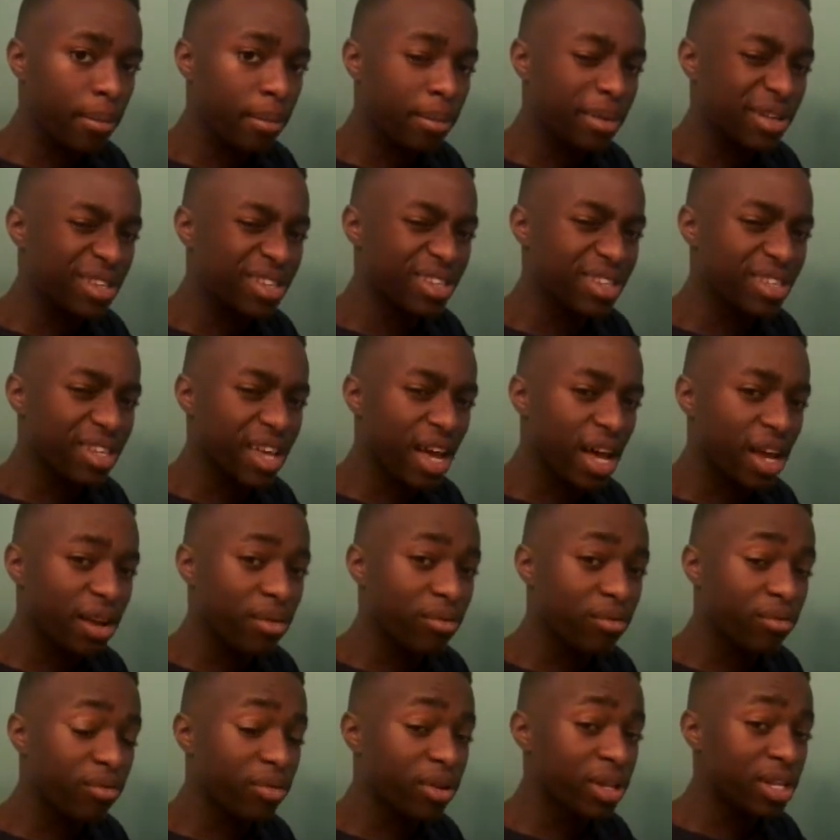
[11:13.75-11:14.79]
It's kind
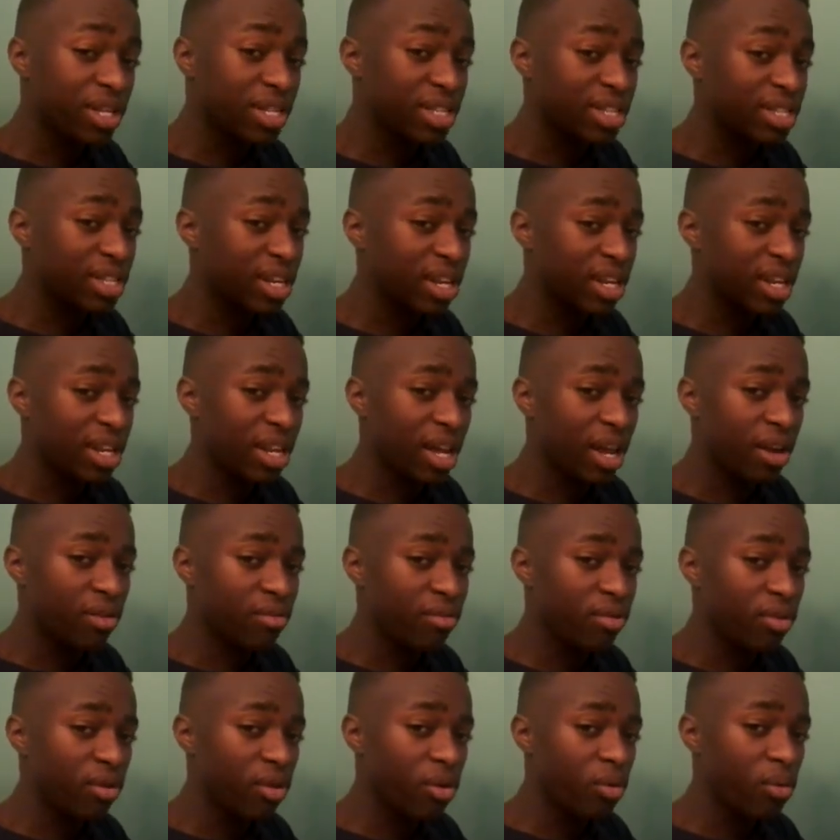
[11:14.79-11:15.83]
of really sudden out of
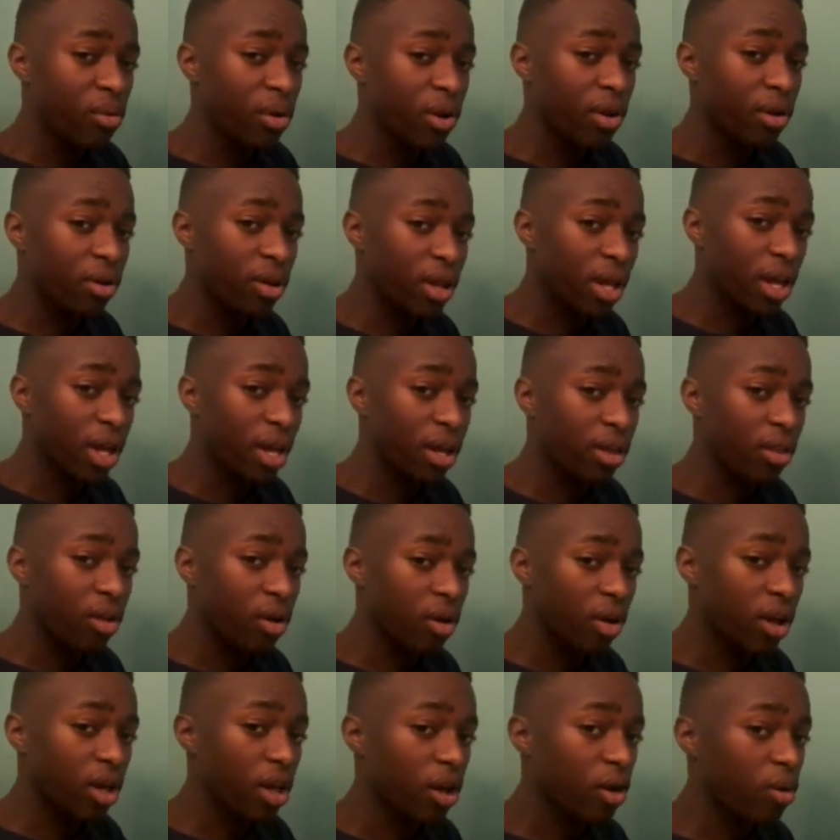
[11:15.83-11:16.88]
nowhere. Like the
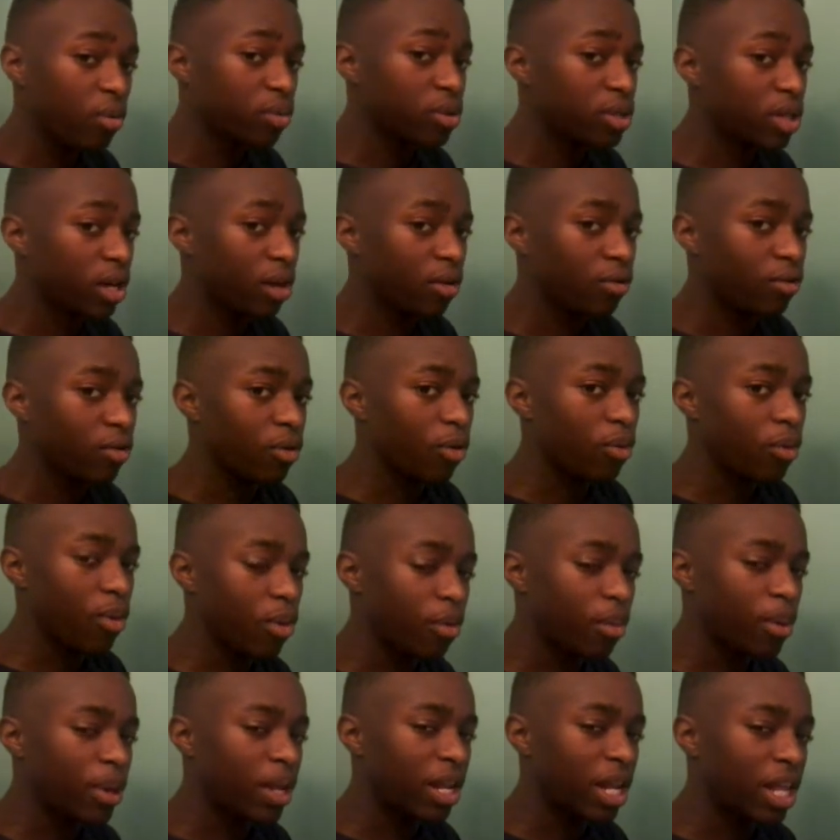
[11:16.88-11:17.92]
RKO was out of nowhere,
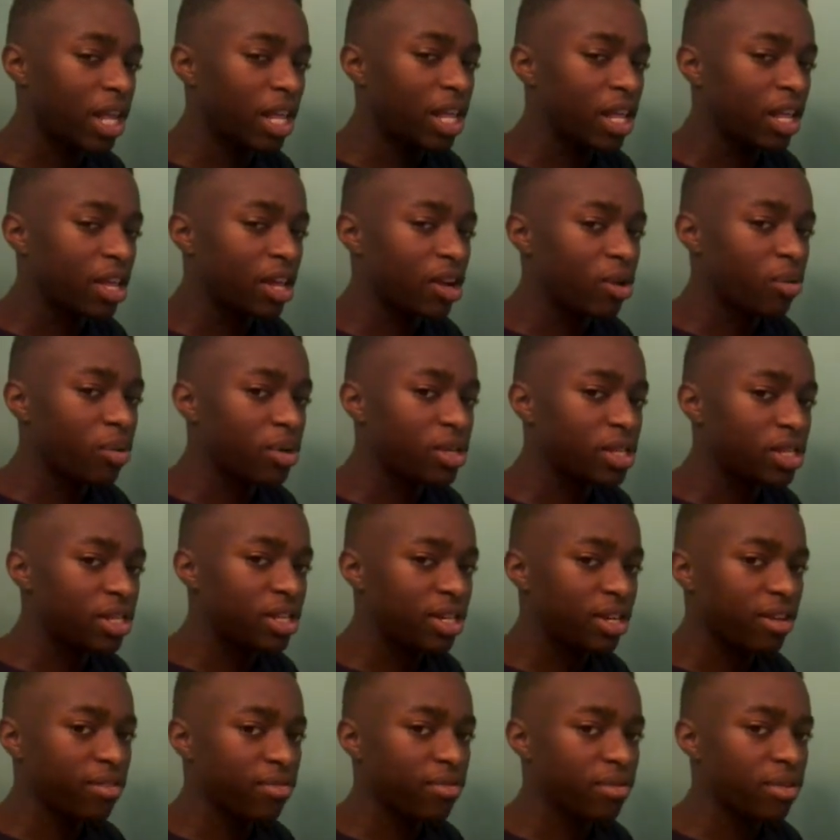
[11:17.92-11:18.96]
but wasn't
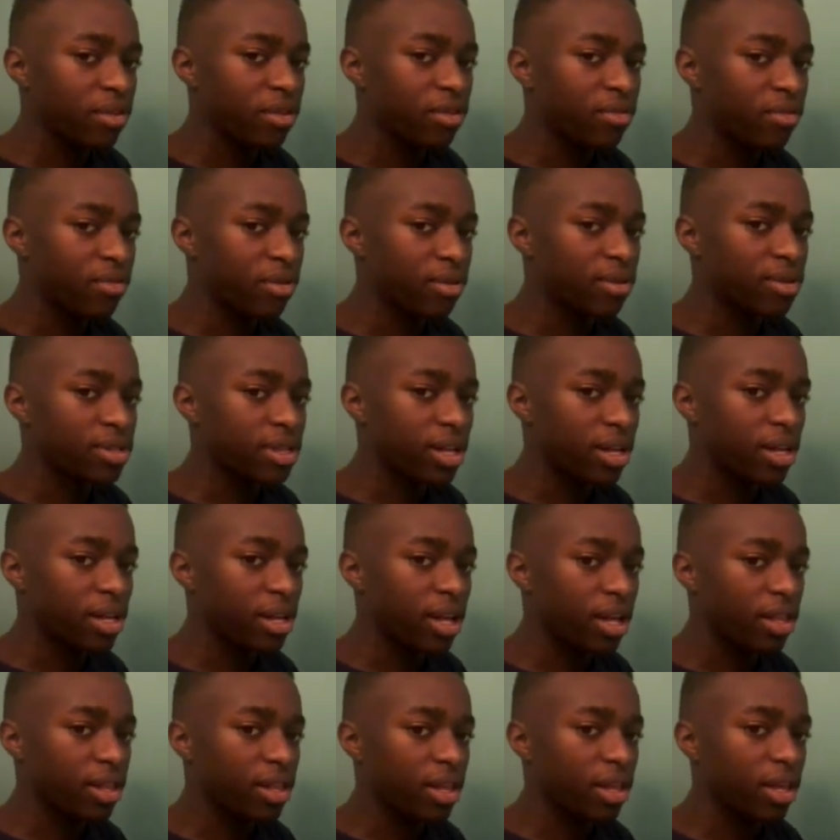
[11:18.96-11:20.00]
enough near falls.
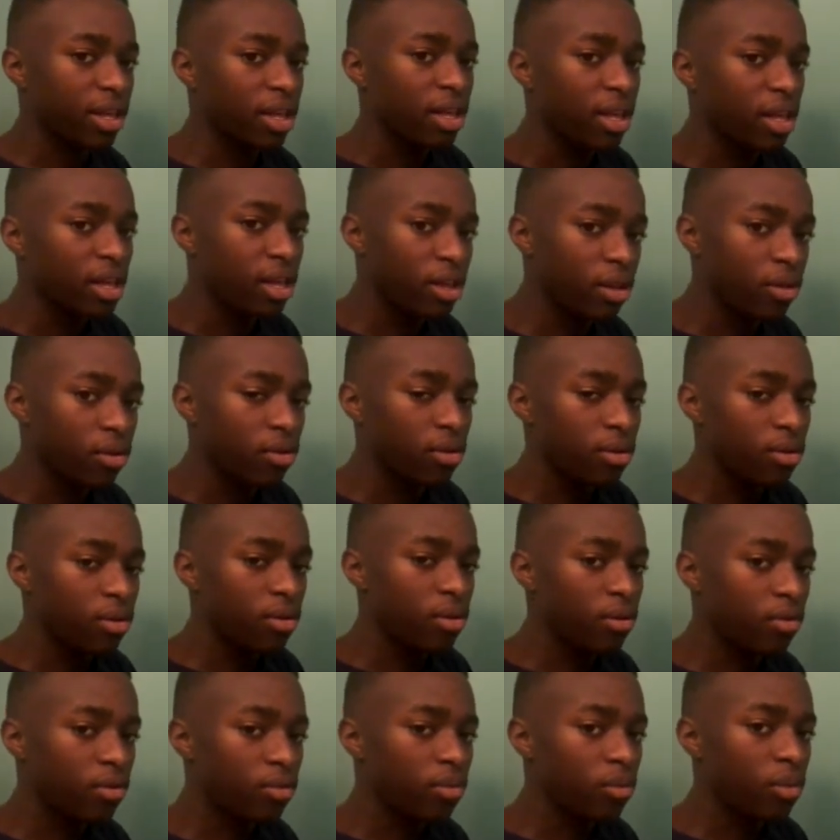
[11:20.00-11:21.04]
I think you
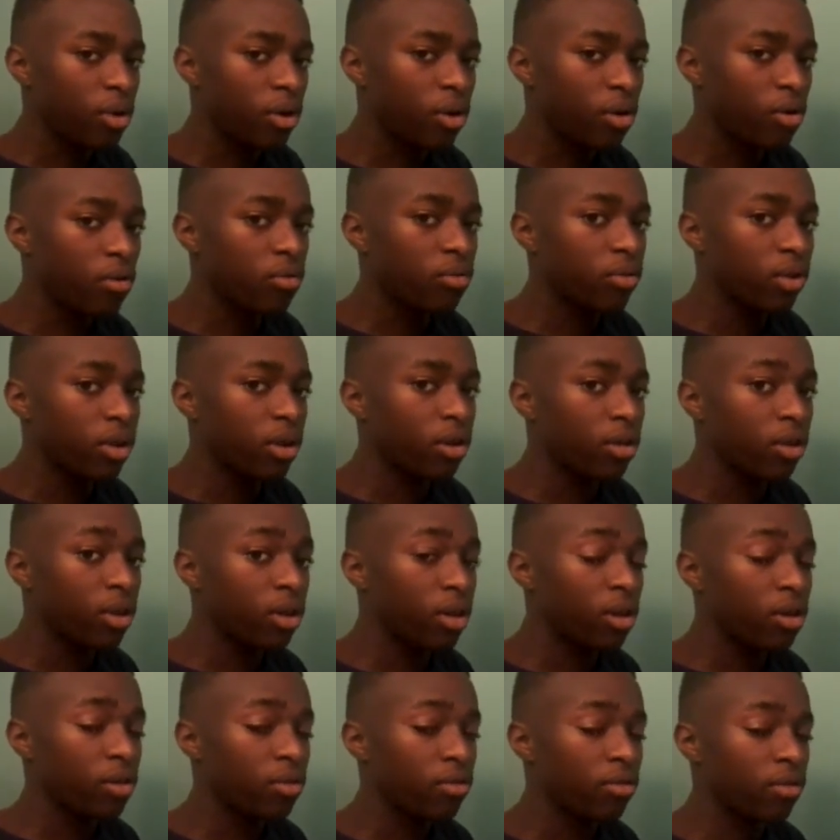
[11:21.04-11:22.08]
never want to overkill the
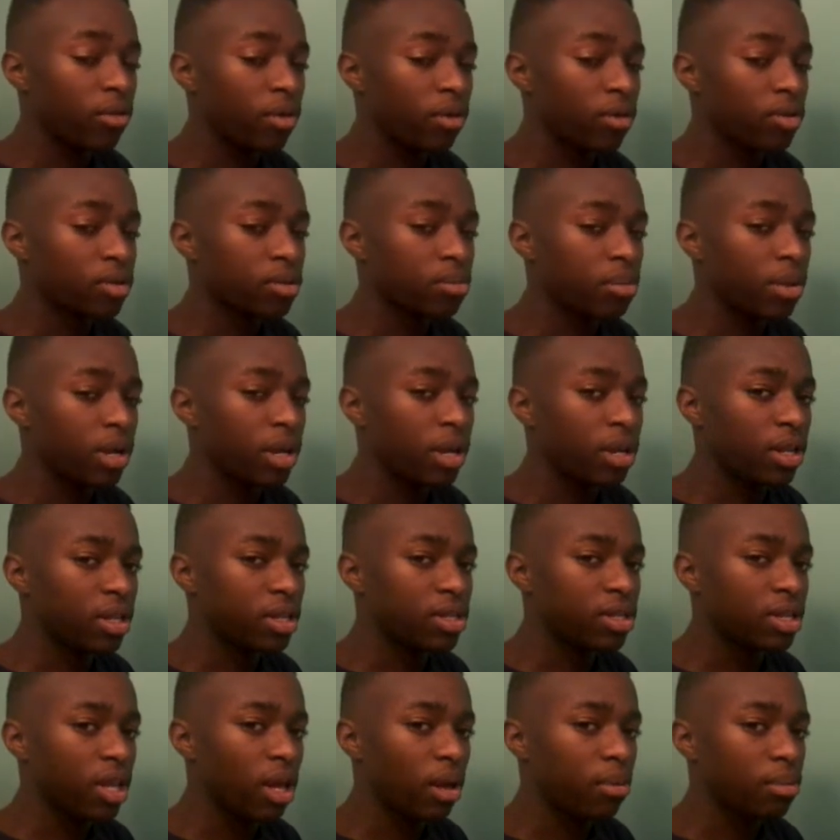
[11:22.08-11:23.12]
near falls, but at the
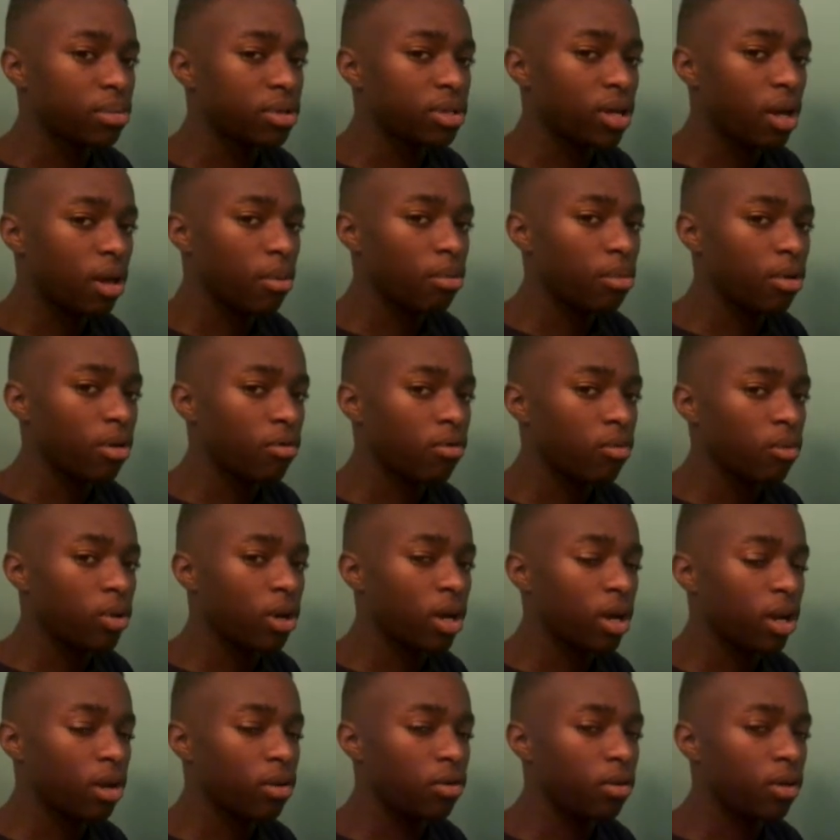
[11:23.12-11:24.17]
same time, you never want to
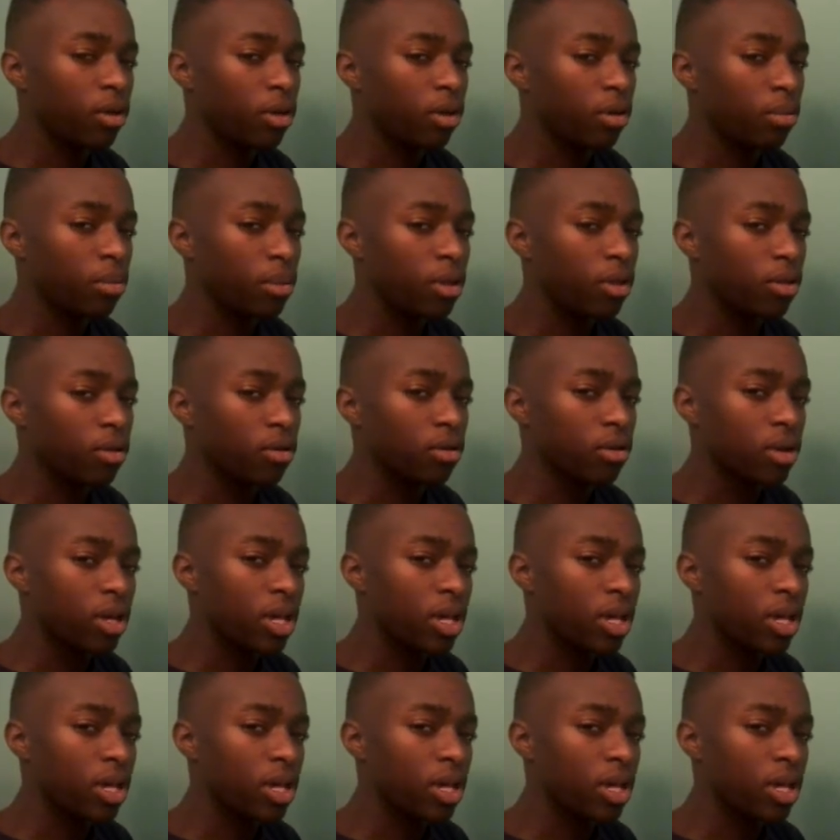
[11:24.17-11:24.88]
underkill them either.